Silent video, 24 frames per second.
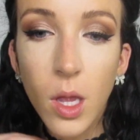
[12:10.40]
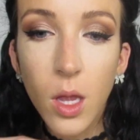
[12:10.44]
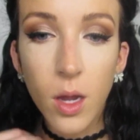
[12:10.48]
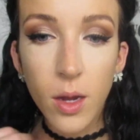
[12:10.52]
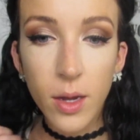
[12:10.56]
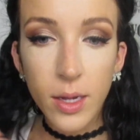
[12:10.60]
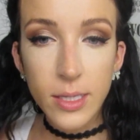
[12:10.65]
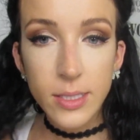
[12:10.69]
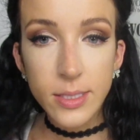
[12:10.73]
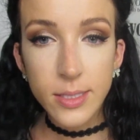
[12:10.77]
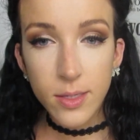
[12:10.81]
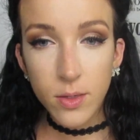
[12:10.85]

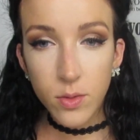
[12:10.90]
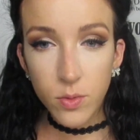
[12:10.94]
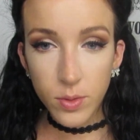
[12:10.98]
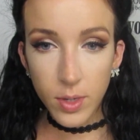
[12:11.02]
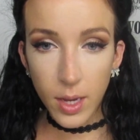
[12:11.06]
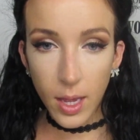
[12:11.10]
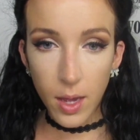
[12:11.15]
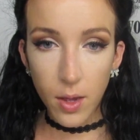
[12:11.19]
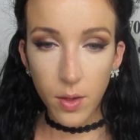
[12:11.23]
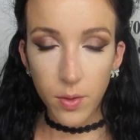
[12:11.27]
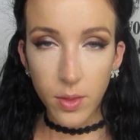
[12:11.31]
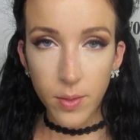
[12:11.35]
Alright, so
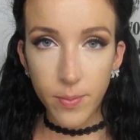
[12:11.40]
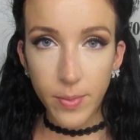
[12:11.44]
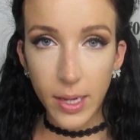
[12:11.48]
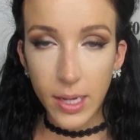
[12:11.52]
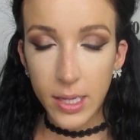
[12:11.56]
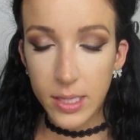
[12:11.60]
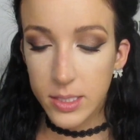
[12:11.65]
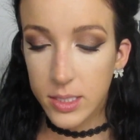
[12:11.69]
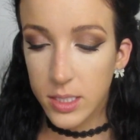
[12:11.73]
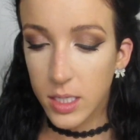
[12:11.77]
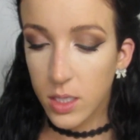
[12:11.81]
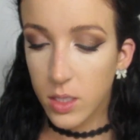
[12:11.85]
now that my
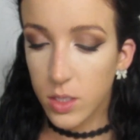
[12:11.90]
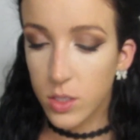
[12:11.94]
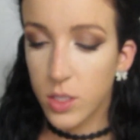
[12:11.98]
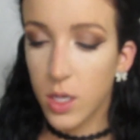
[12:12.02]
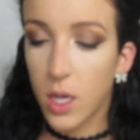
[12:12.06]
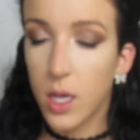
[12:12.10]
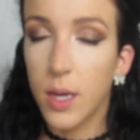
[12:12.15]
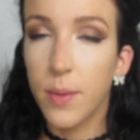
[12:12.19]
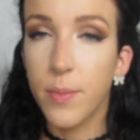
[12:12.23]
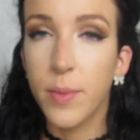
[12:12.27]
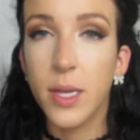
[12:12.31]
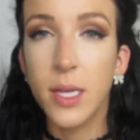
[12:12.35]
concealer's
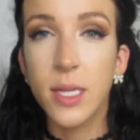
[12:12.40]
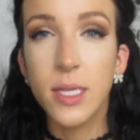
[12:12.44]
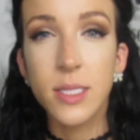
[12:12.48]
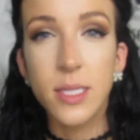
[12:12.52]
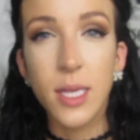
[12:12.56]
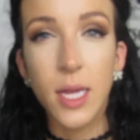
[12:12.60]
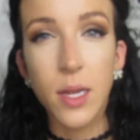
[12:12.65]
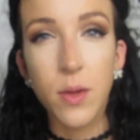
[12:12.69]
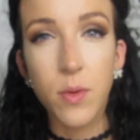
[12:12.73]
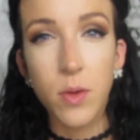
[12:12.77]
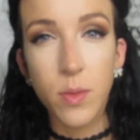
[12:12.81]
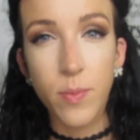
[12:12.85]
on, I'm going to
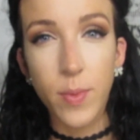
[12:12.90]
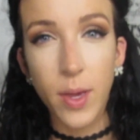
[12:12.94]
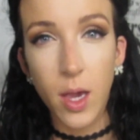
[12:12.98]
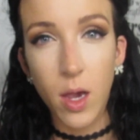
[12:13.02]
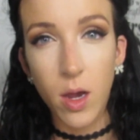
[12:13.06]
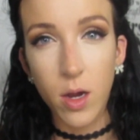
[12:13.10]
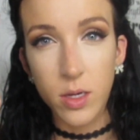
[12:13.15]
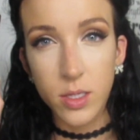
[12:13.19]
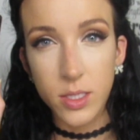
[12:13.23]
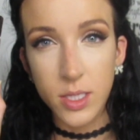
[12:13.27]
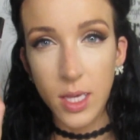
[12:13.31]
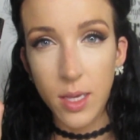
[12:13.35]
set it with my
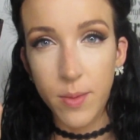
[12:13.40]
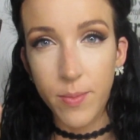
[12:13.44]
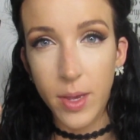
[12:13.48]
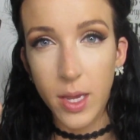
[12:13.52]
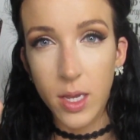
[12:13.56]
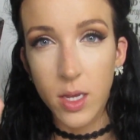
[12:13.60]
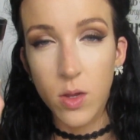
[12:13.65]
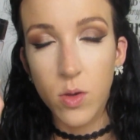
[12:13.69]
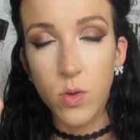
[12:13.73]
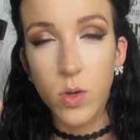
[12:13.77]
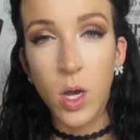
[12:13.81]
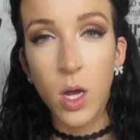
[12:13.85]

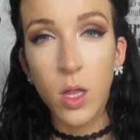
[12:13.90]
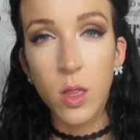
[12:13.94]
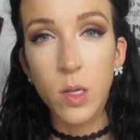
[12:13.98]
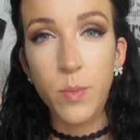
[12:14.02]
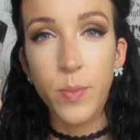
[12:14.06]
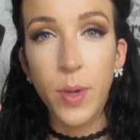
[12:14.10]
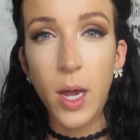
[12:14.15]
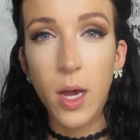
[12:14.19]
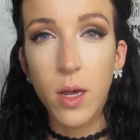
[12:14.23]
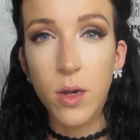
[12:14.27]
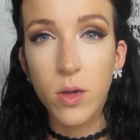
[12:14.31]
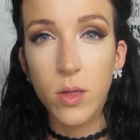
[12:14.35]
RCMA No
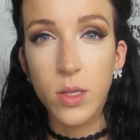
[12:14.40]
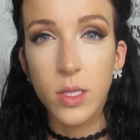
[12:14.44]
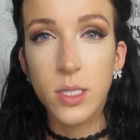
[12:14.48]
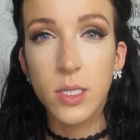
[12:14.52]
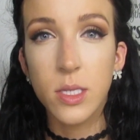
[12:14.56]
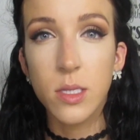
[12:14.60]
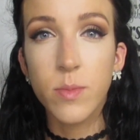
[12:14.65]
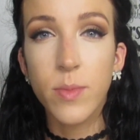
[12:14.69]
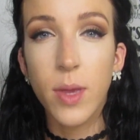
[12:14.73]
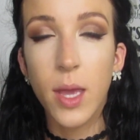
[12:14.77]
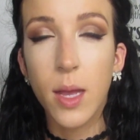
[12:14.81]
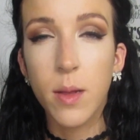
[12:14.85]
Color Powder.
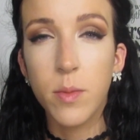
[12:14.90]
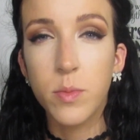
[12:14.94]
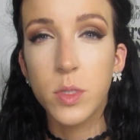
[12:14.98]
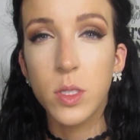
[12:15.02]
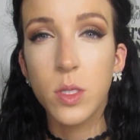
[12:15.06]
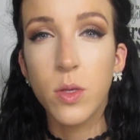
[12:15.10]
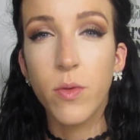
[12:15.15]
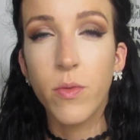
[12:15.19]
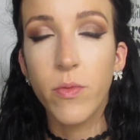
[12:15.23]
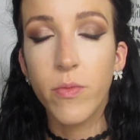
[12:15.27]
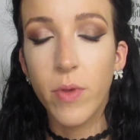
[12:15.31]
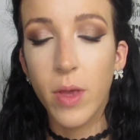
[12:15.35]
This is my
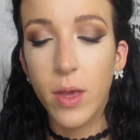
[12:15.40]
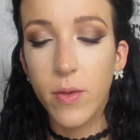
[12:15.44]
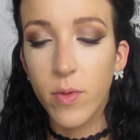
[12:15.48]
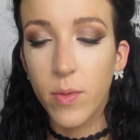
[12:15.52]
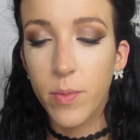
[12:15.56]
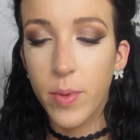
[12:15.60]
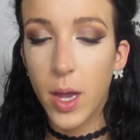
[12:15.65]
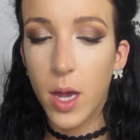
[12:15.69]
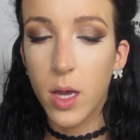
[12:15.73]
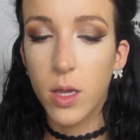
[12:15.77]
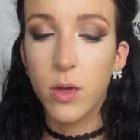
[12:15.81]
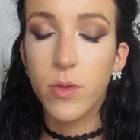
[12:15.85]
absolute
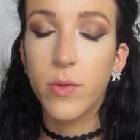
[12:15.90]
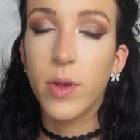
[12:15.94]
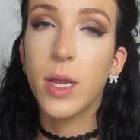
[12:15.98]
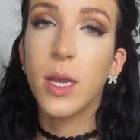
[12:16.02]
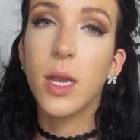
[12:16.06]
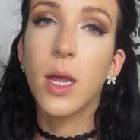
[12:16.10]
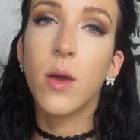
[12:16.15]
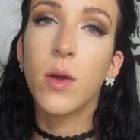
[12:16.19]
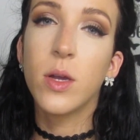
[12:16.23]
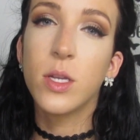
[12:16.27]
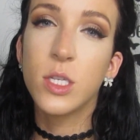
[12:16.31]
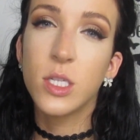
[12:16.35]
favorite powder right
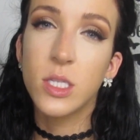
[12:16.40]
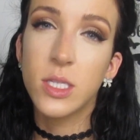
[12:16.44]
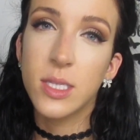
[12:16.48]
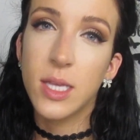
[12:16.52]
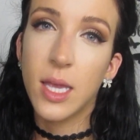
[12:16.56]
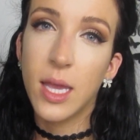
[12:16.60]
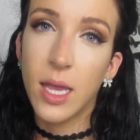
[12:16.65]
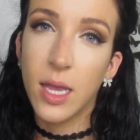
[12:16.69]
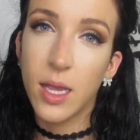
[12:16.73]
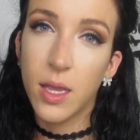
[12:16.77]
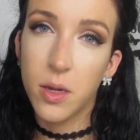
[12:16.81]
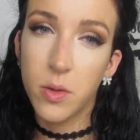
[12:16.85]
now. I
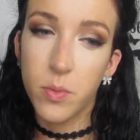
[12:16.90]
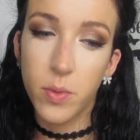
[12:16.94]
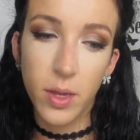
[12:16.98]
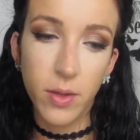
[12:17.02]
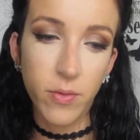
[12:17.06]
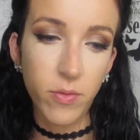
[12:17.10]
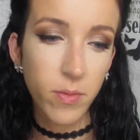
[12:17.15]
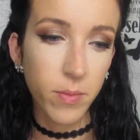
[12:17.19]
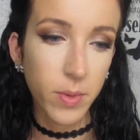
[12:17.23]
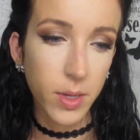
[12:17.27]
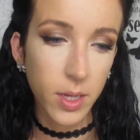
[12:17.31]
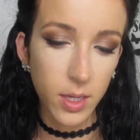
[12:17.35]
just can't get
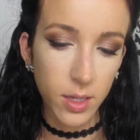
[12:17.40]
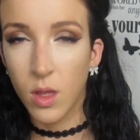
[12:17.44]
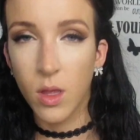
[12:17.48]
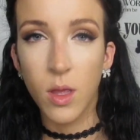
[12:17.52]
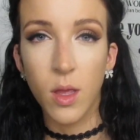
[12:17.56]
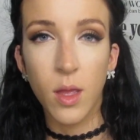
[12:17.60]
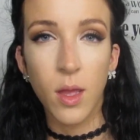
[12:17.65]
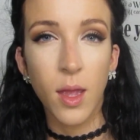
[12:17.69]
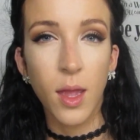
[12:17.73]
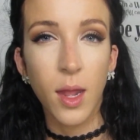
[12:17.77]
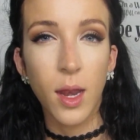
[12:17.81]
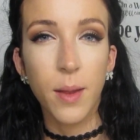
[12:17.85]
away from it.
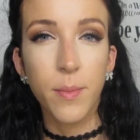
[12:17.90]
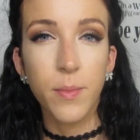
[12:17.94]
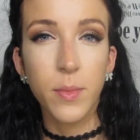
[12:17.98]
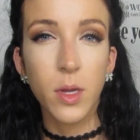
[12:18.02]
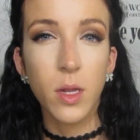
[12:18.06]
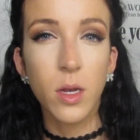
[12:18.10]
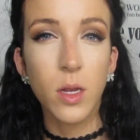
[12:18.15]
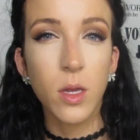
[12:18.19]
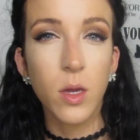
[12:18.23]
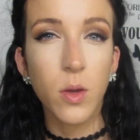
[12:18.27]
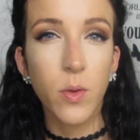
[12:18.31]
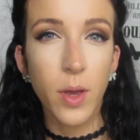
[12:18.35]
And I'm
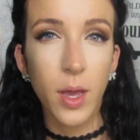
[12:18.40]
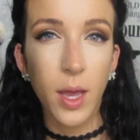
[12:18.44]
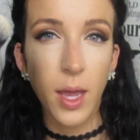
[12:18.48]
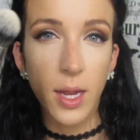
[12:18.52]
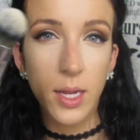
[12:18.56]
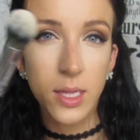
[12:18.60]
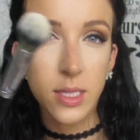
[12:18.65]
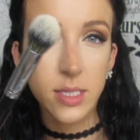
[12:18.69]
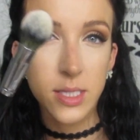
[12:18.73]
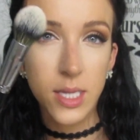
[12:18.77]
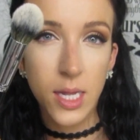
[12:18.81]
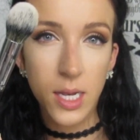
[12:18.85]
going to go
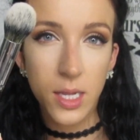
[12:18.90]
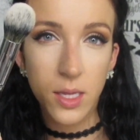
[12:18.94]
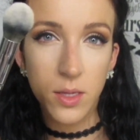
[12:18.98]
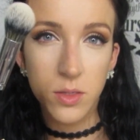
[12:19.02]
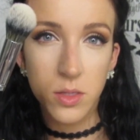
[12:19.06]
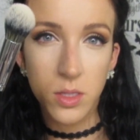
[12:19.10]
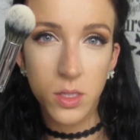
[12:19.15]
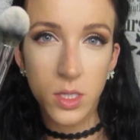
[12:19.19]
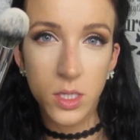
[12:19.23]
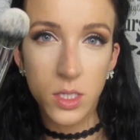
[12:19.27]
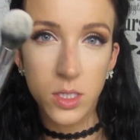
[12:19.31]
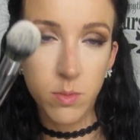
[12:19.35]
ahead and set it
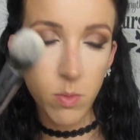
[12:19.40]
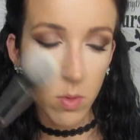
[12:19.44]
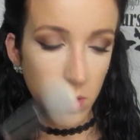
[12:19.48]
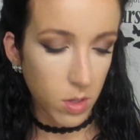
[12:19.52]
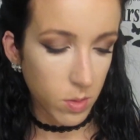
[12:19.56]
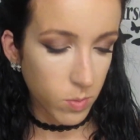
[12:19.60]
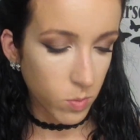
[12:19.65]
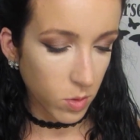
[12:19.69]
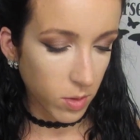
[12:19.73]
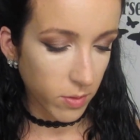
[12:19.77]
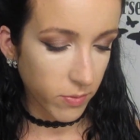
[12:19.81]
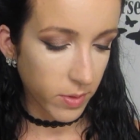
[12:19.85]
using this
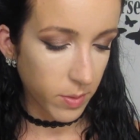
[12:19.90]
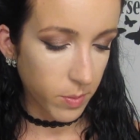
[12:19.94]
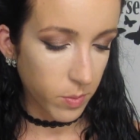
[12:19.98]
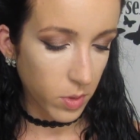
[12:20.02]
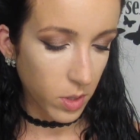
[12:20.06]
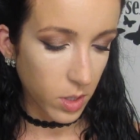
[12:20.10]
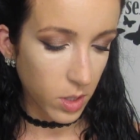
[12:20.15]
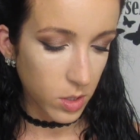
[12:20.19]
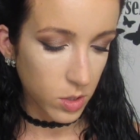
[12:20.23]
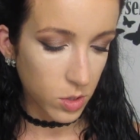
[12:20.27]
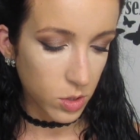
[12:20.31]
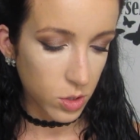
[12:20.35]
small Morphe
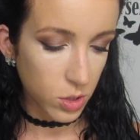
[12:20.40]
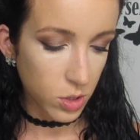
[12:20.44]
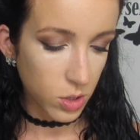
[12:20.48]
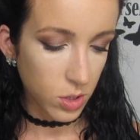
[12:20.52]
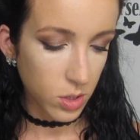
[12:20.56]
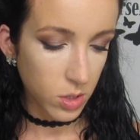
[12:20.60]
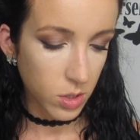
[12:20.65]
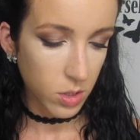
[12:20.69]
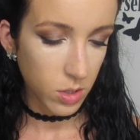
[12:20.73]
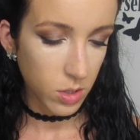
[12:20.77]
brush.